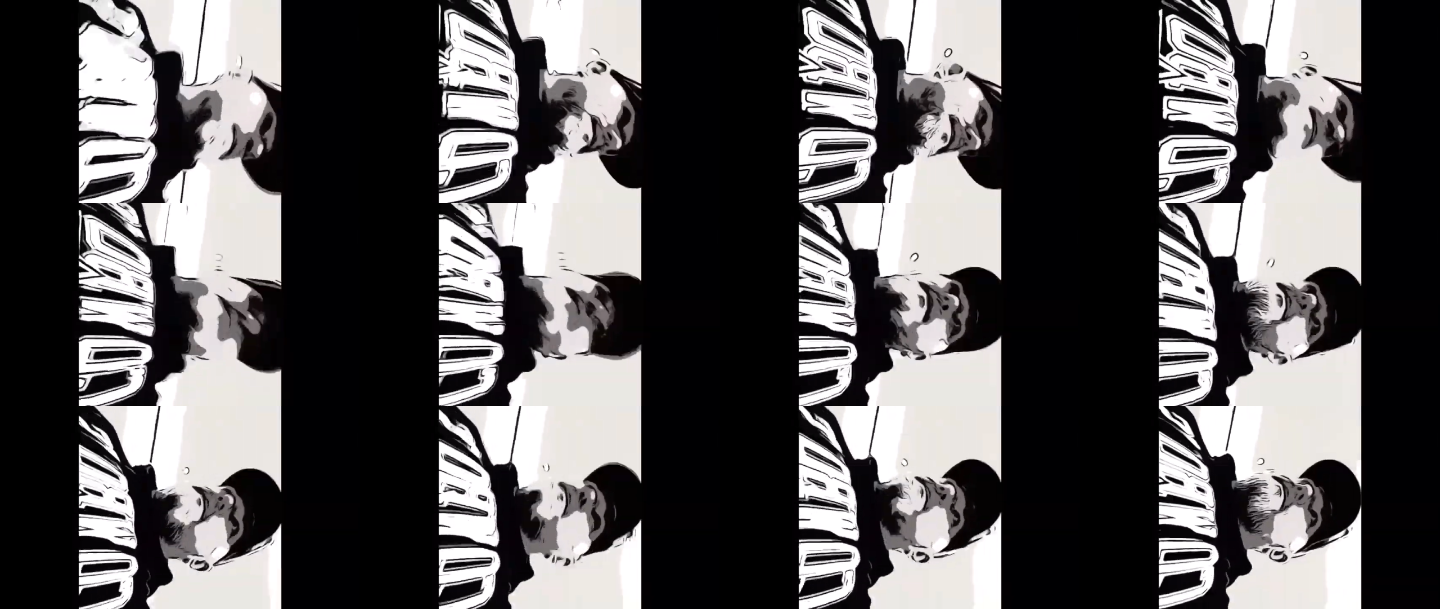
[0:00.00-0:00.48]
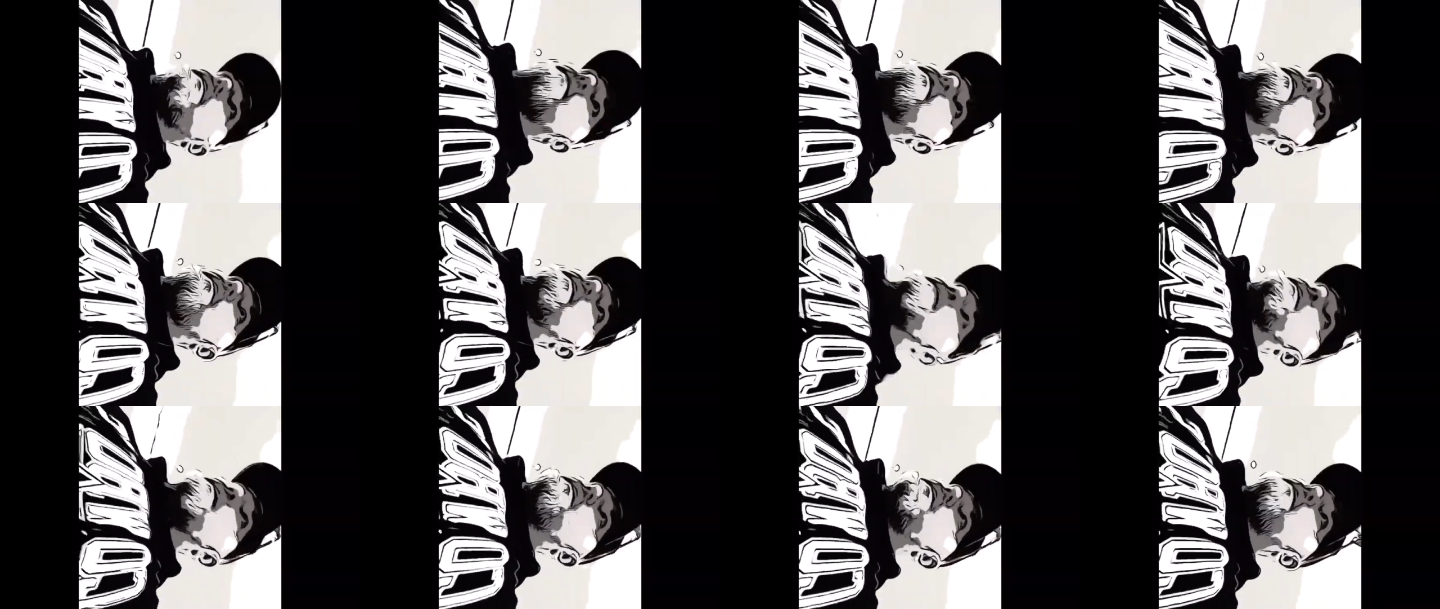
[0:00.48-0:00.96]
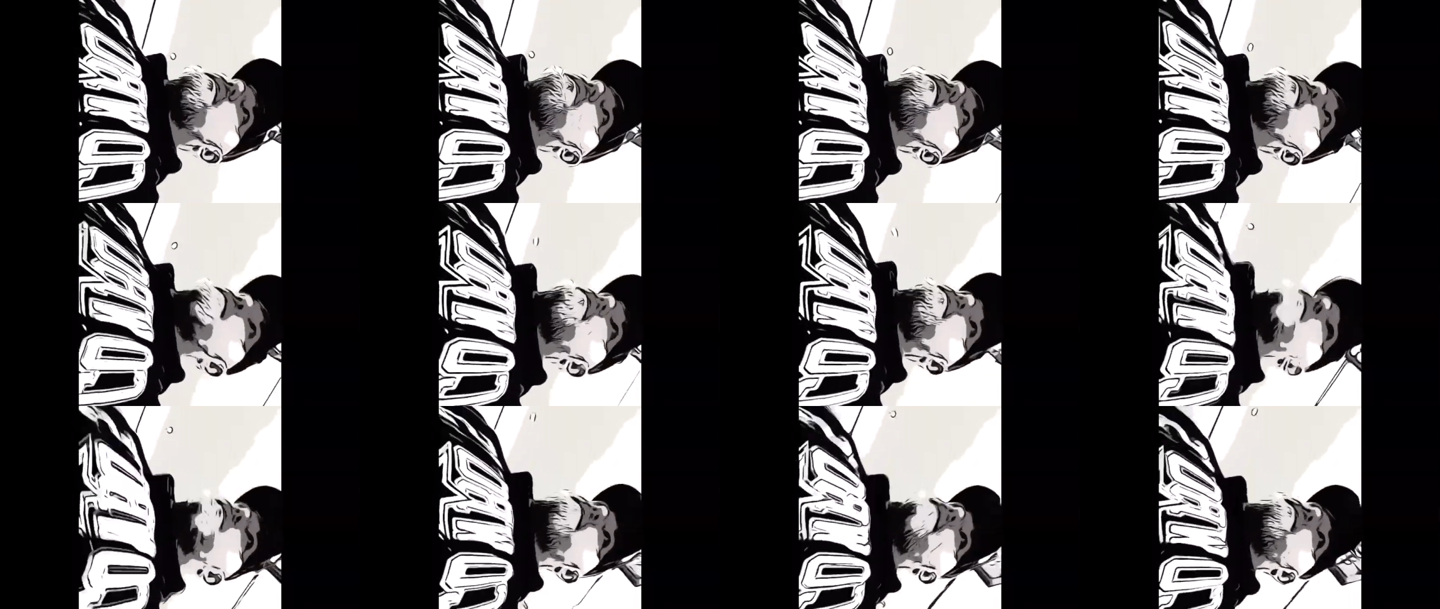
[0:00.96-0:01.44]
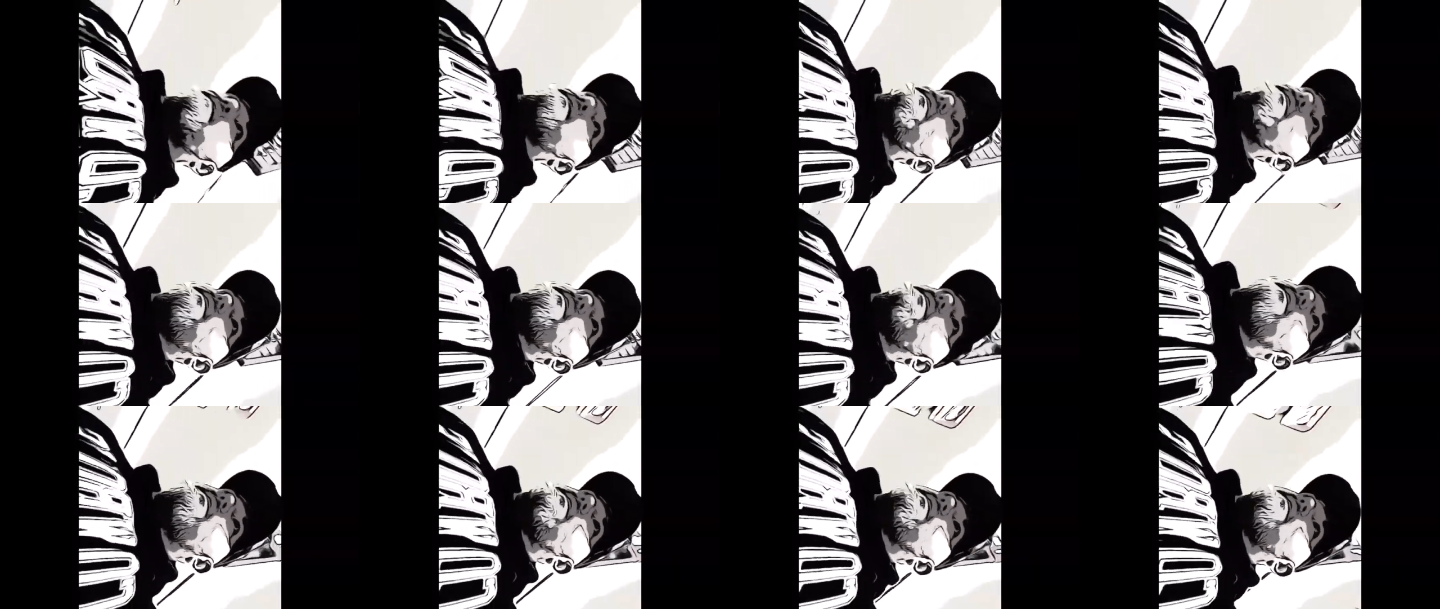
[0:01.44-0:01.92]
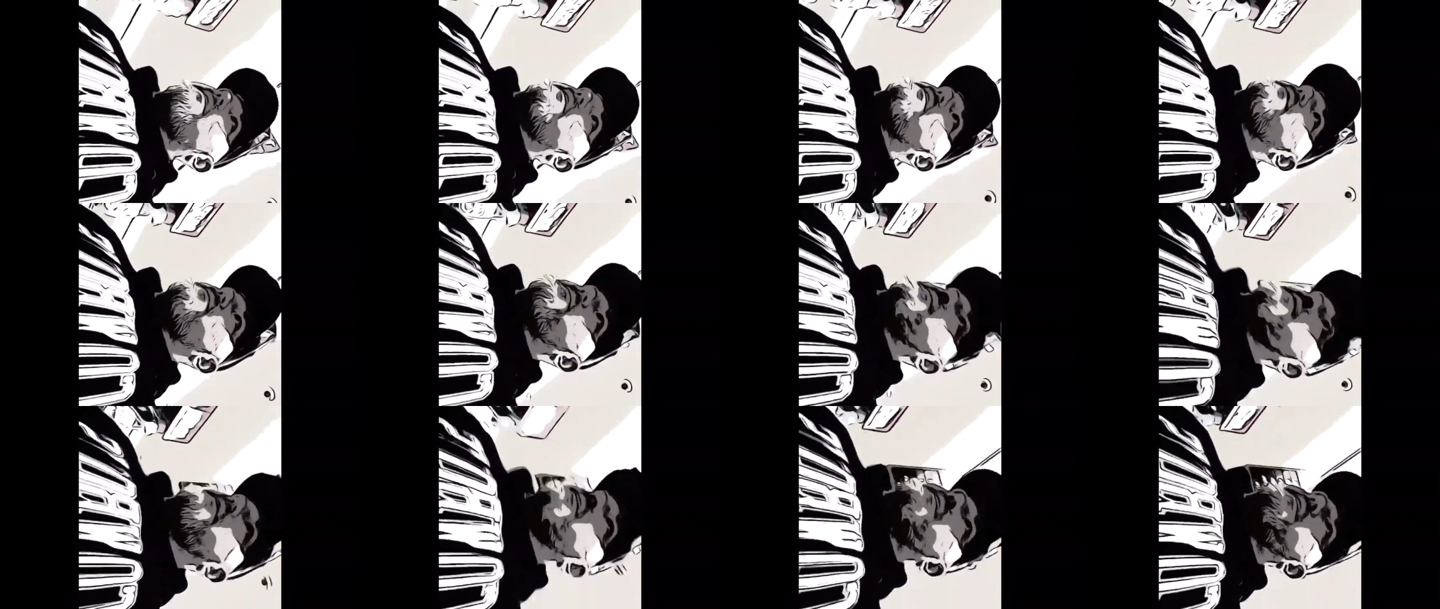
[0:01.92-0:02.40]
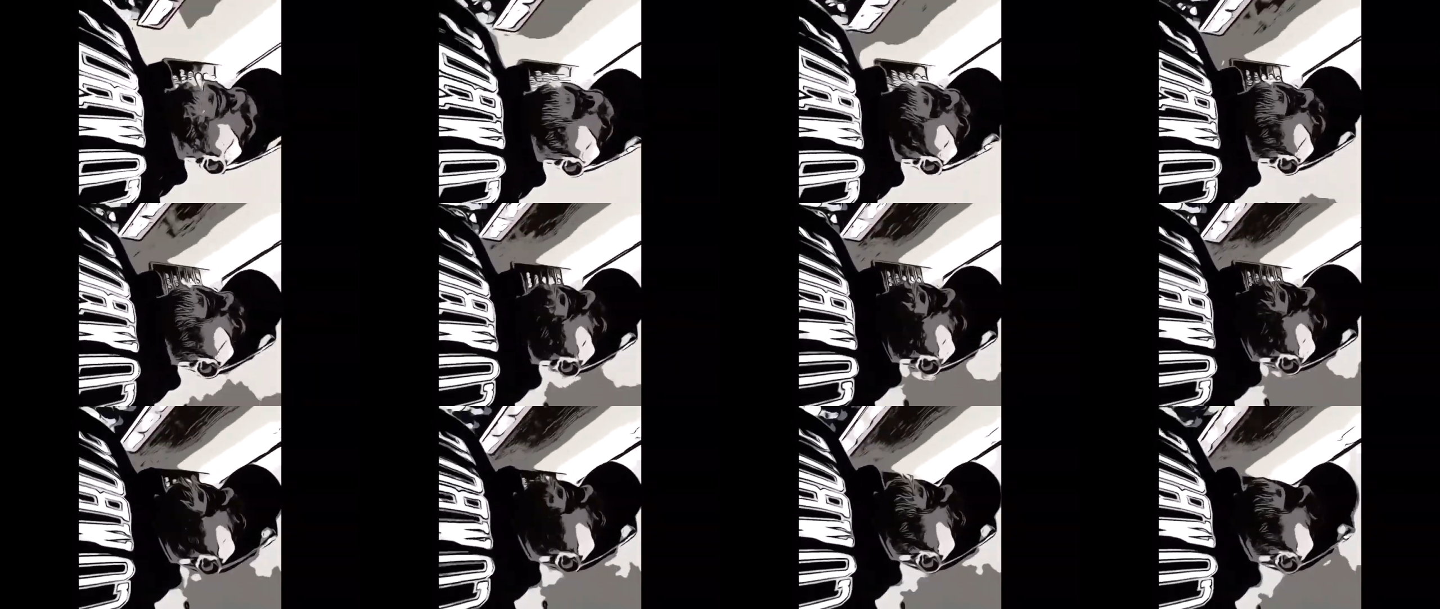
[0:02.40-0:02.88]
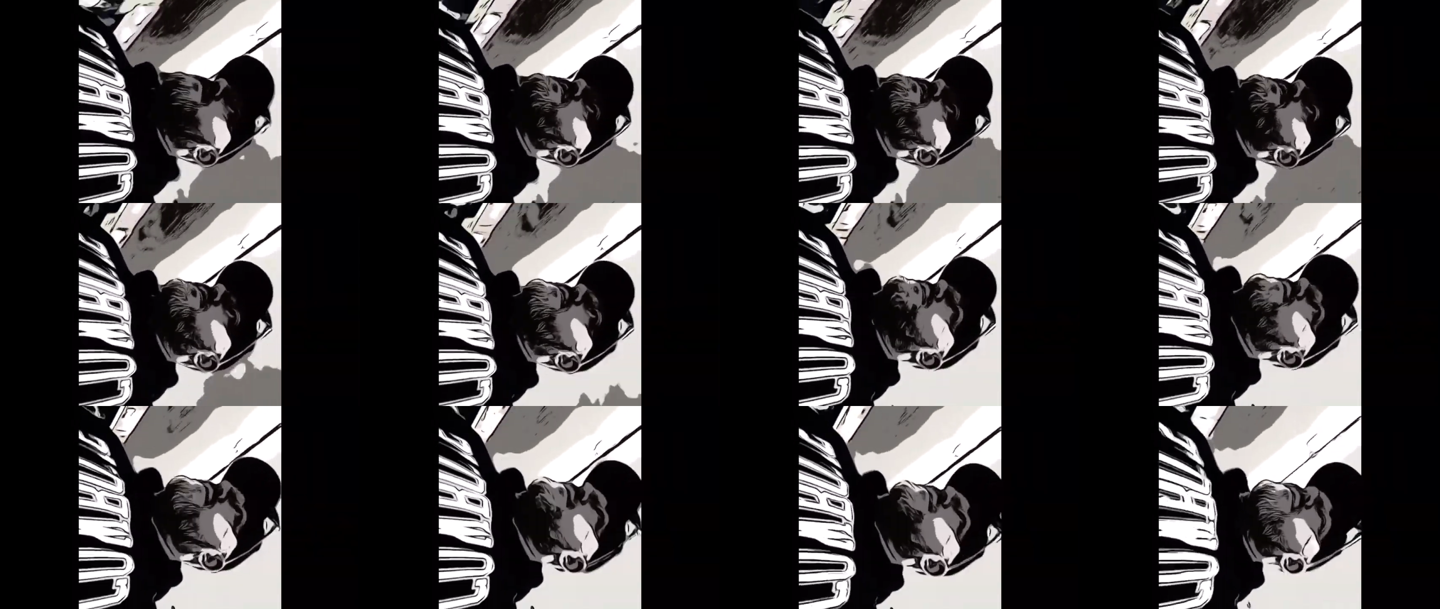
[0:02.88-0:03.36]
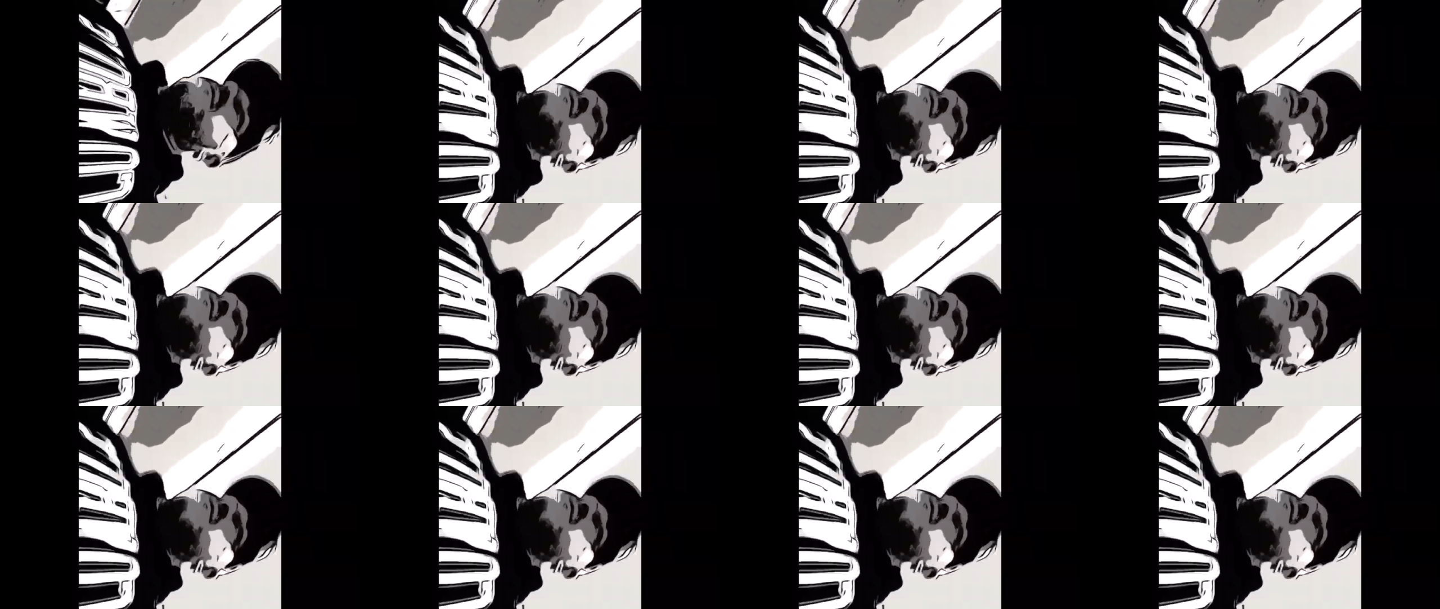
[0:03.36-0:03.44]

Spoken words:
Nobody's mouth can be seen.